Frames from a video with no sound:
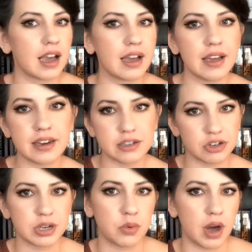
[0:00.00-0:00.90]
I gotta get a
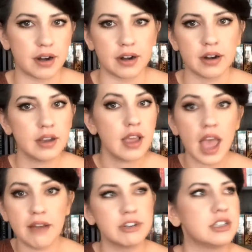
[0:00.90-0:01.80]
drink of water
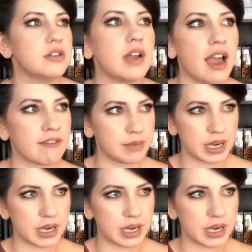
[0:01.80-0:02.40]
every 2.5